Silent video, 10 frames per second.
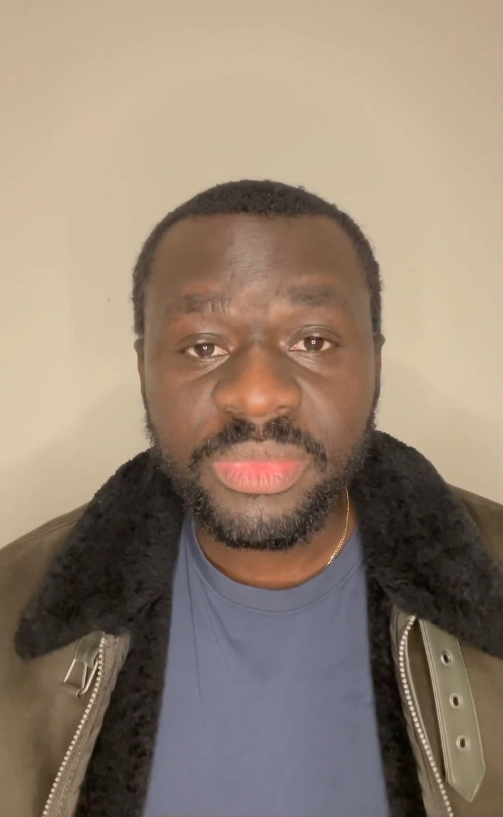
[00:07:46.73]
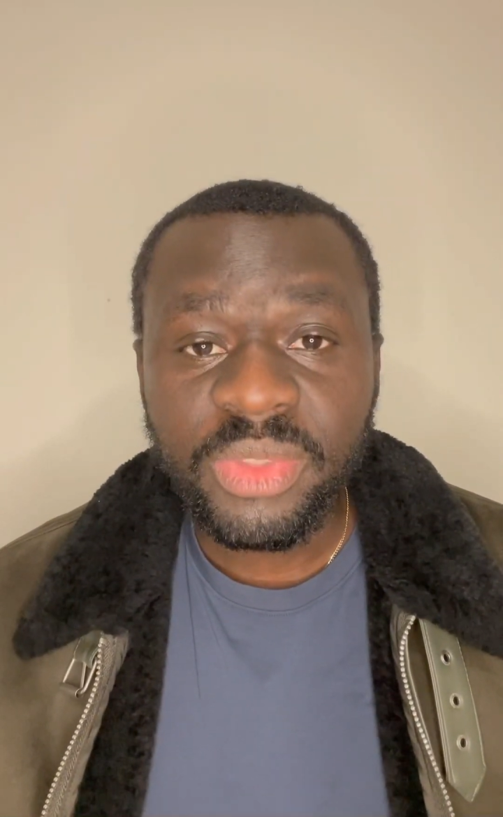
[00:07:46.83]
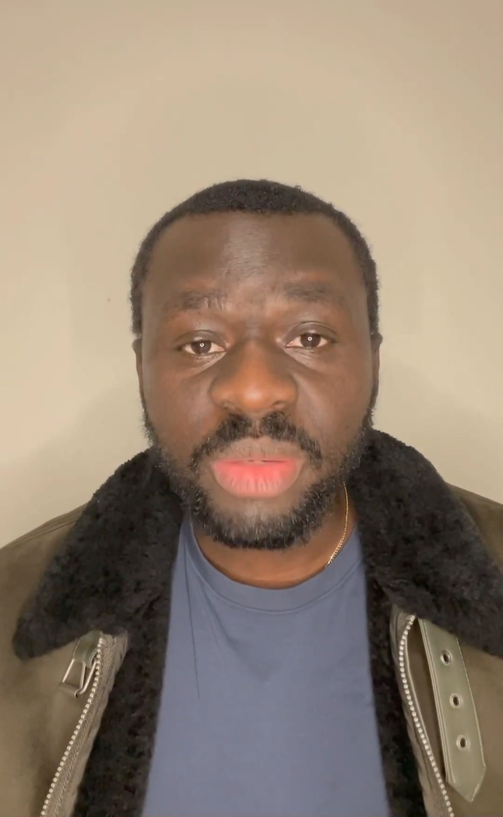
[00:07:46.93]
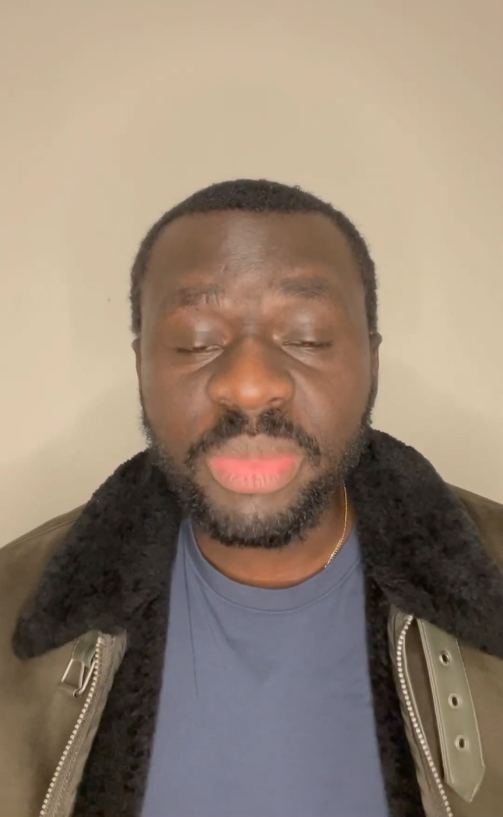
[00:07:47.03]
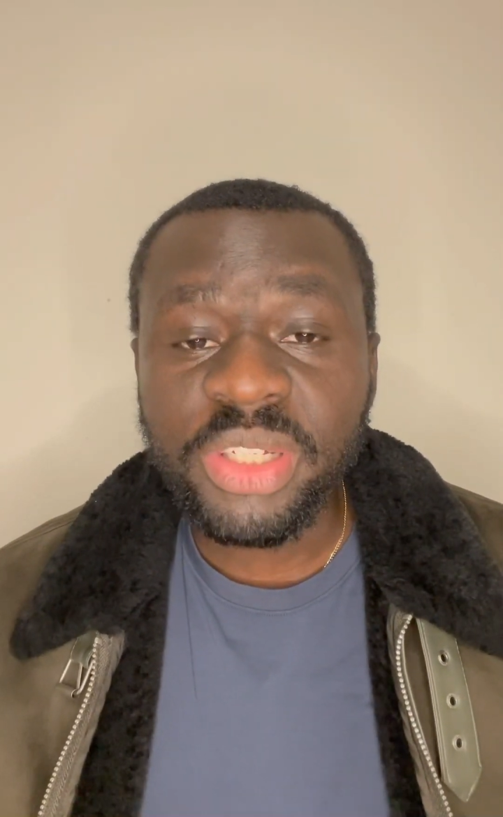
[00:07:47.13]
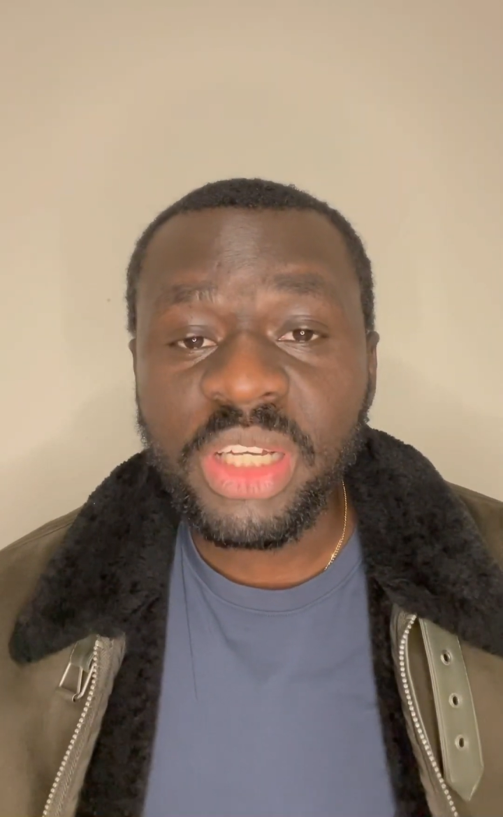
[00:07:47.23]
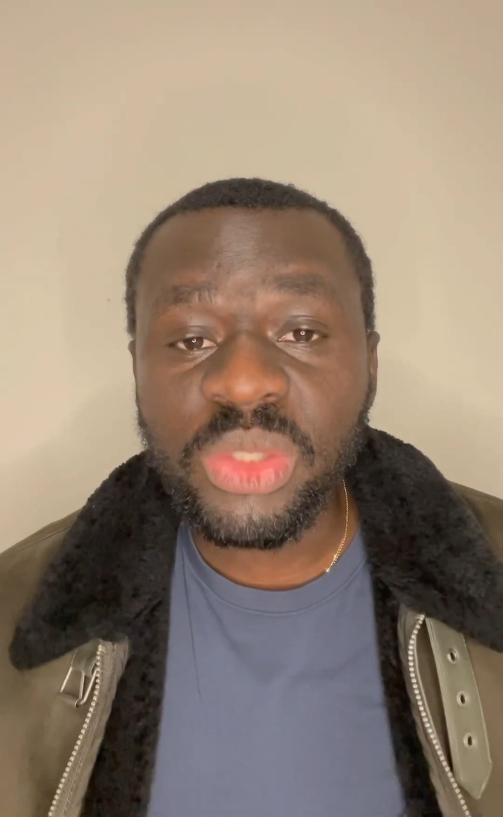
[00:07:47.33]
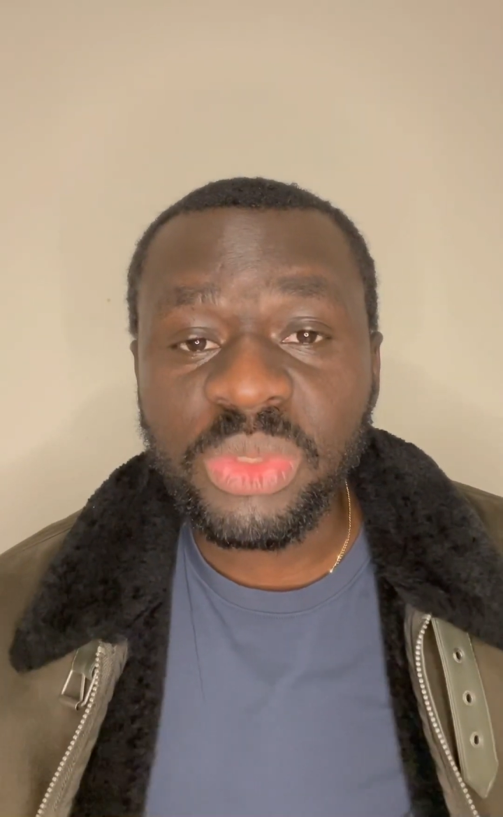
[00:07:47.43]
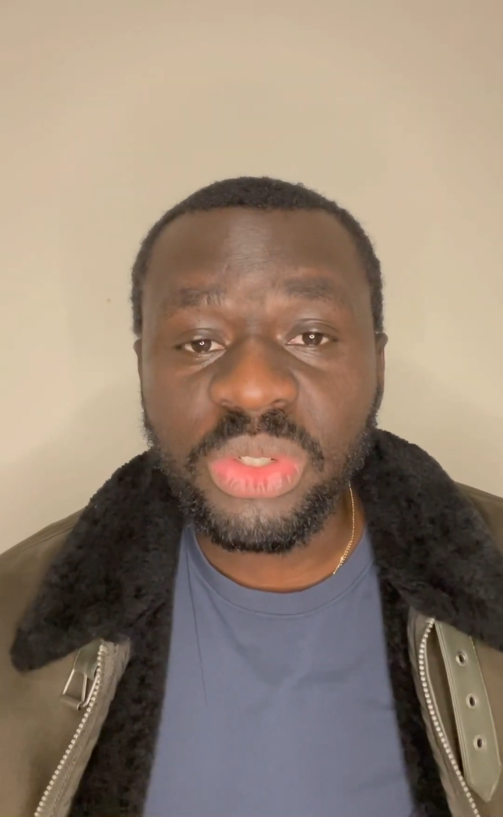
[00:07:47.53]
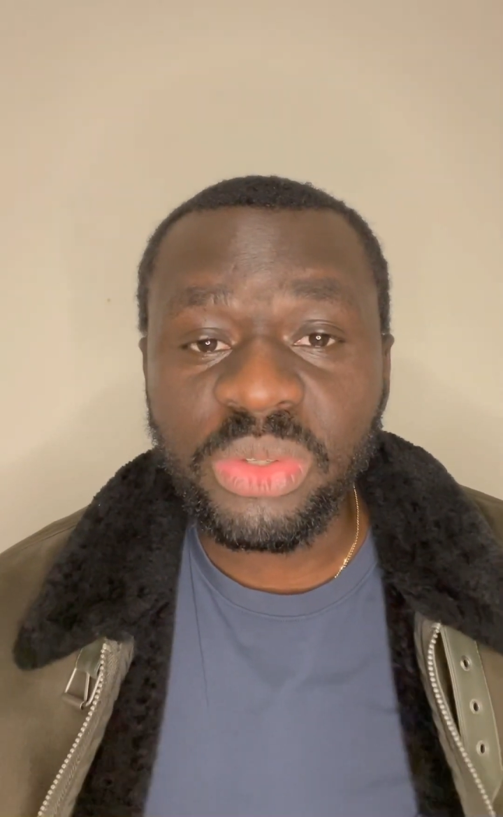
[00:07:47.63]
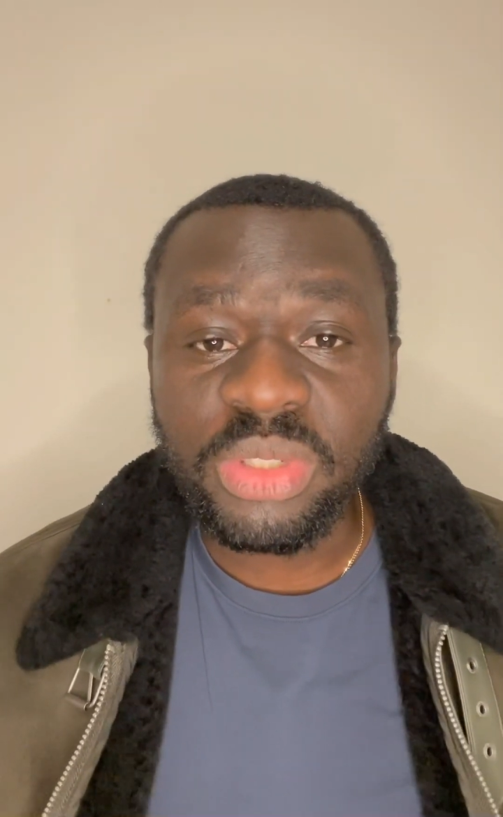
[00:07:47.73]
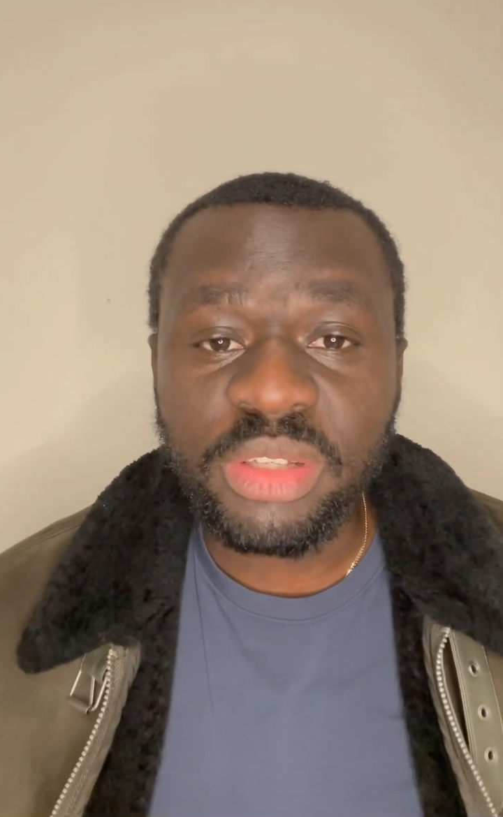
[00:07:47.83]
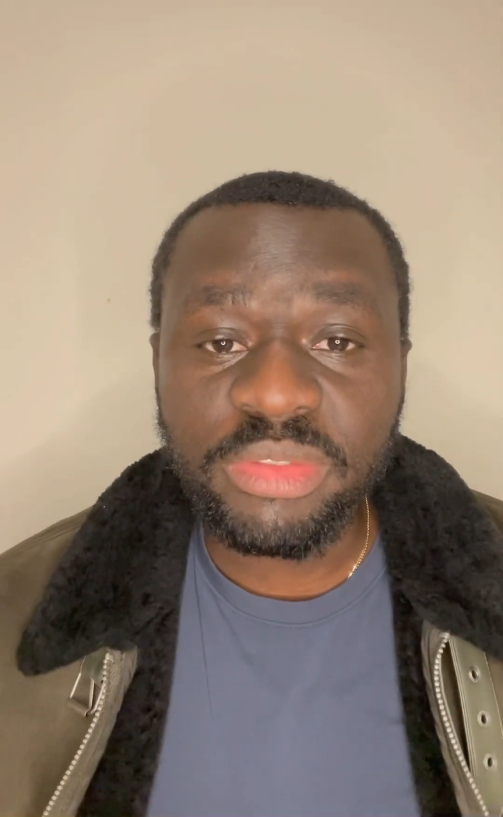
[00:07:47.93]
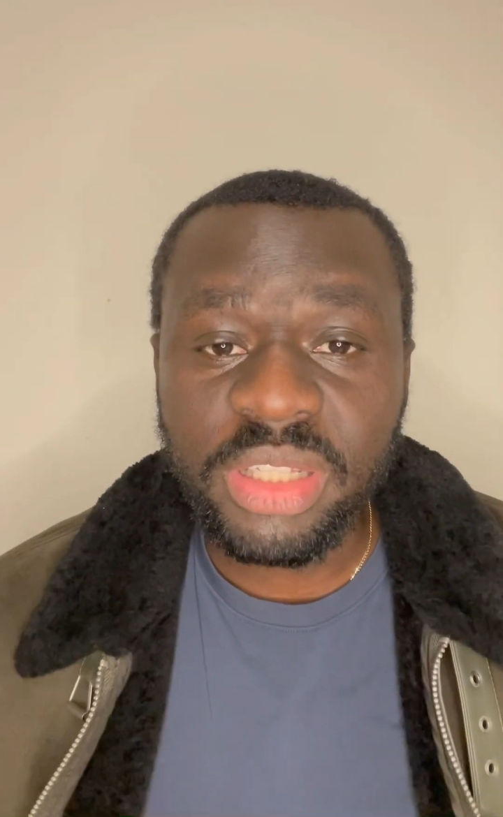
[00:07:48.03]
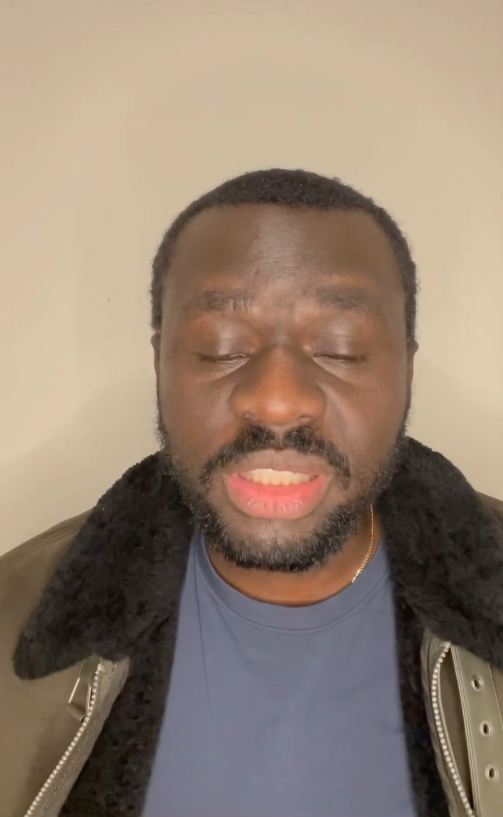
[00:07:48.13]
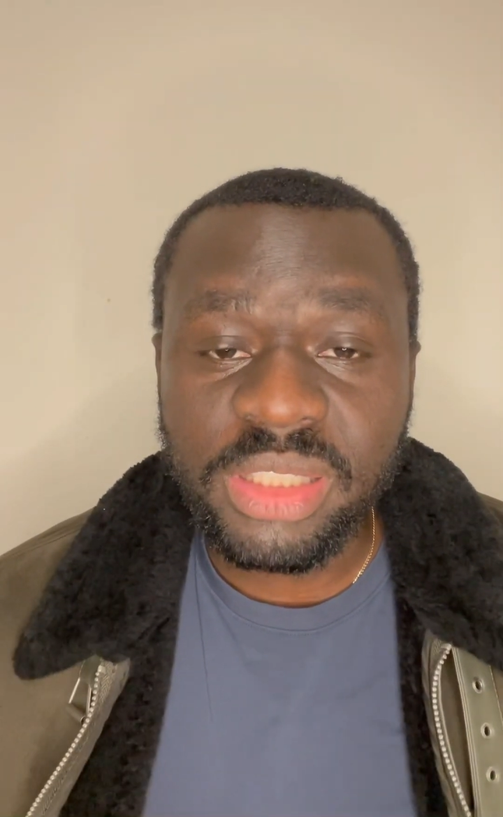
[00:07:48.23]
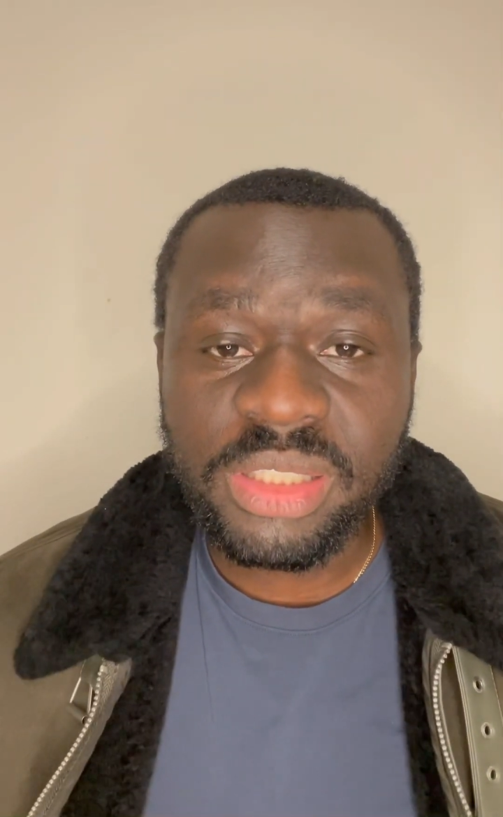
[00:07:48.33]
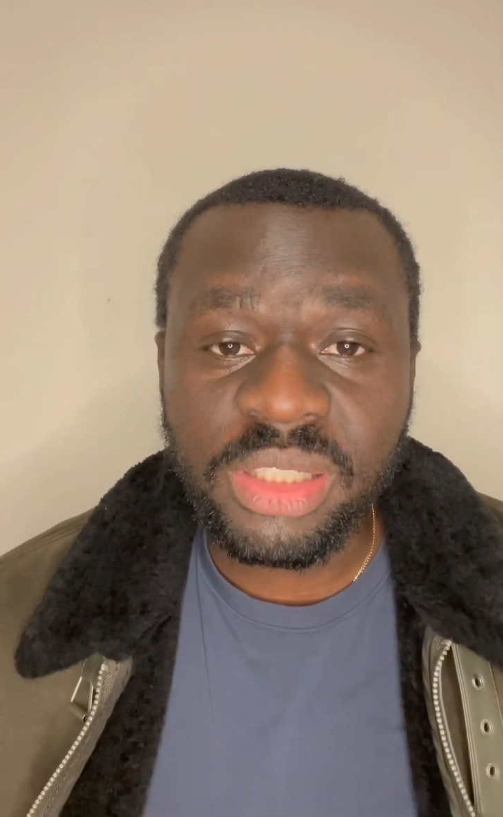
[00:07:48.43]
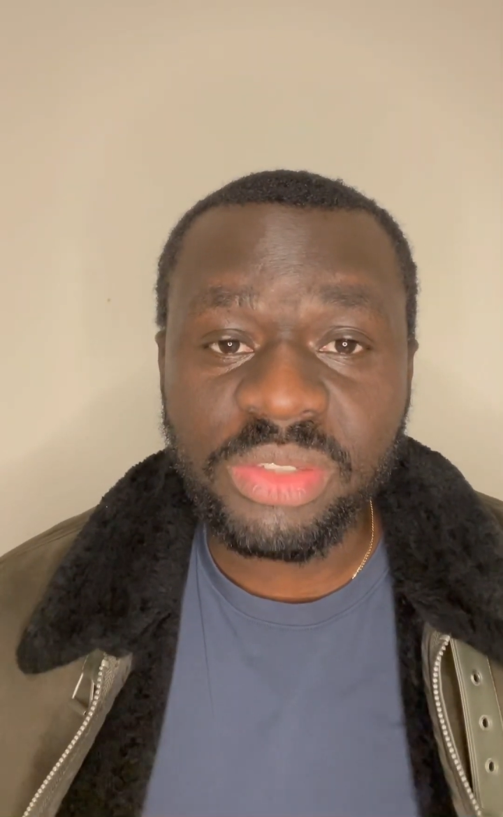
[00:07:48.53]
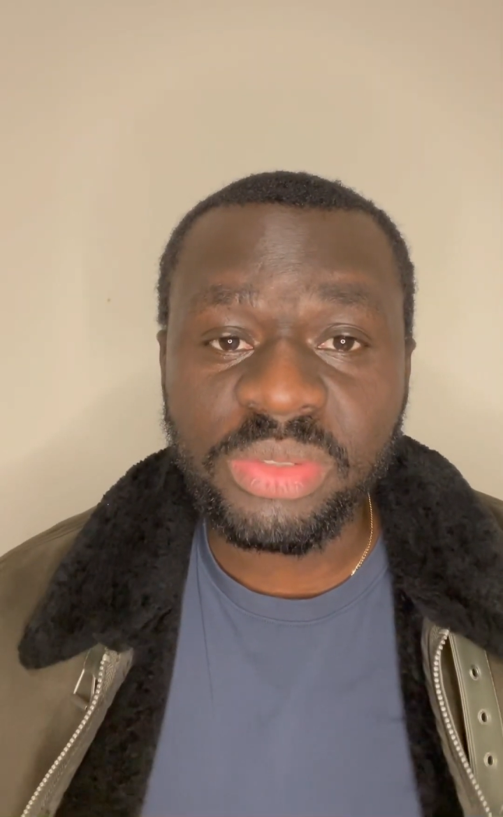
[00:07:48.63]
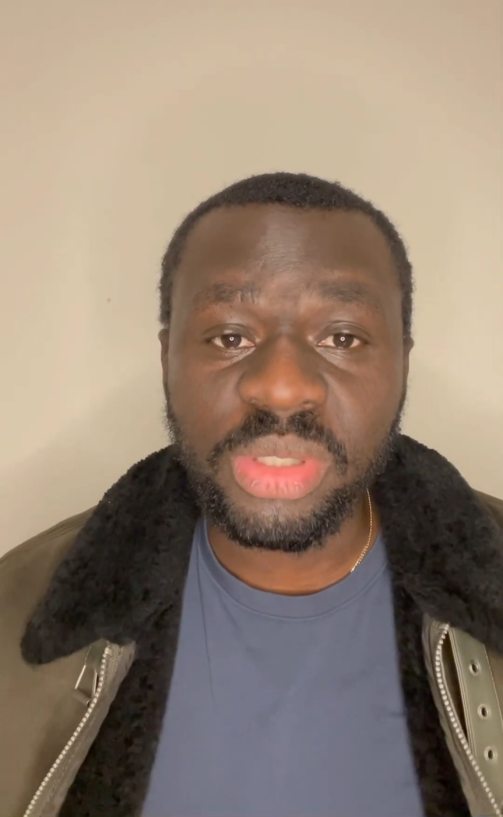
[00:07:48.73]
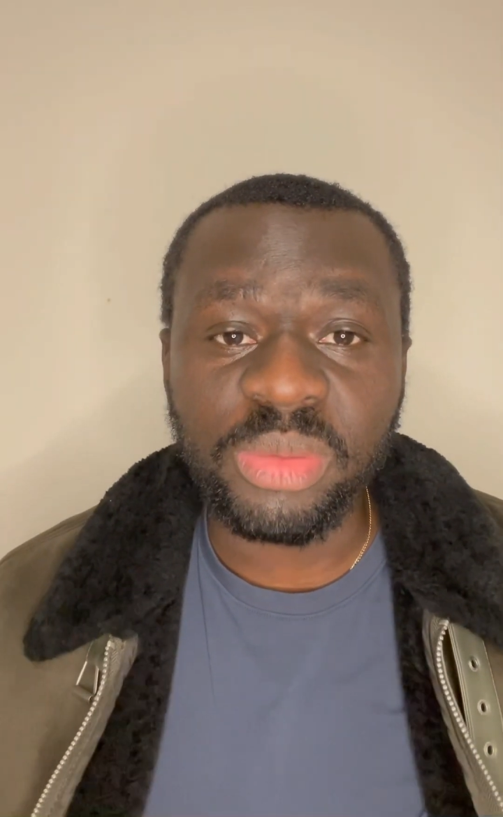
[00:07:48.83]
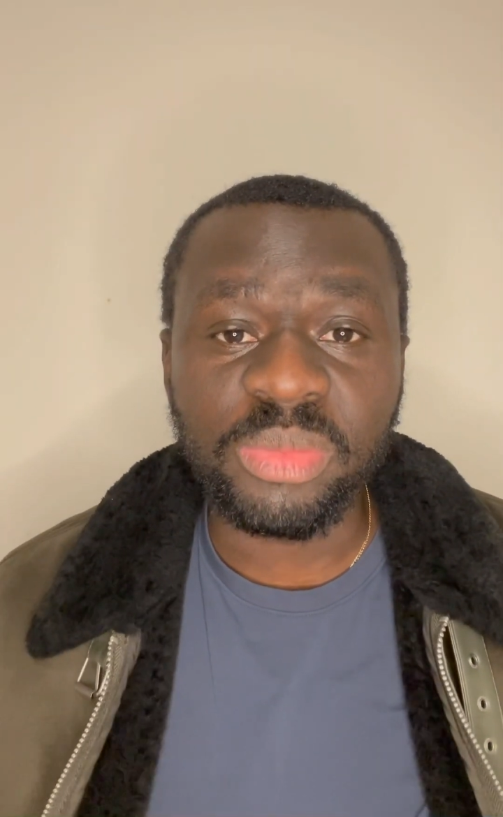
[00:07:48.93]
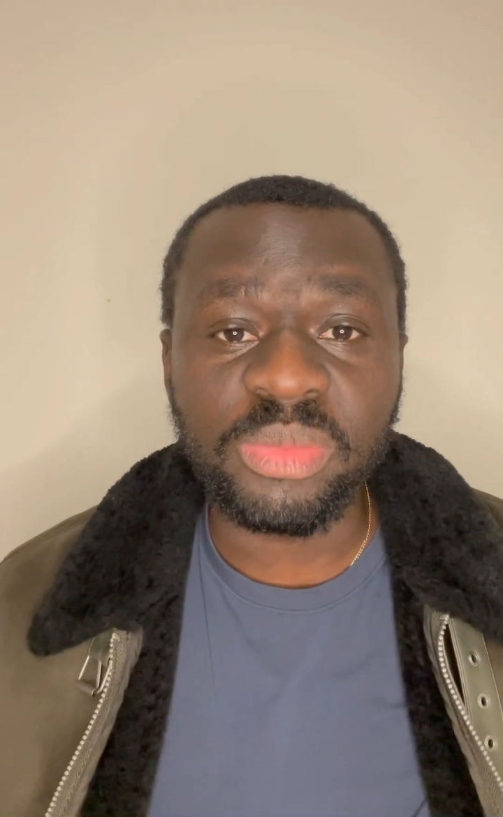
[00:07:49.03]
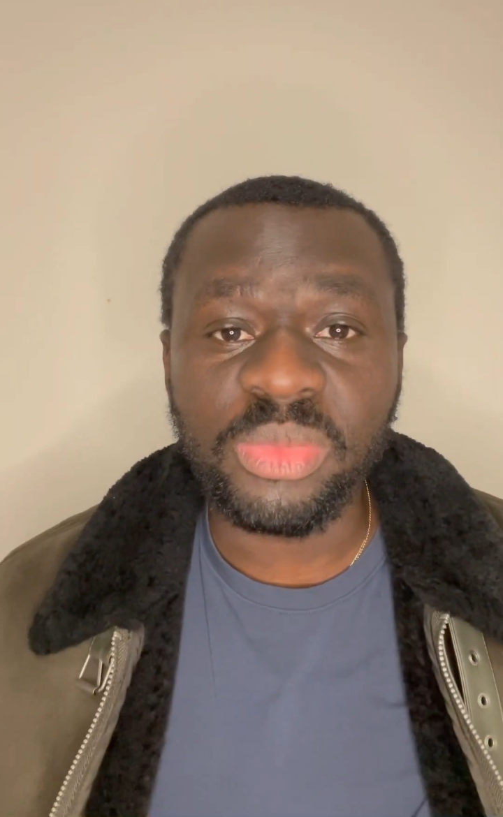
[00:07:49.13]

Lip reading: A patient with chronic fatigue syndrome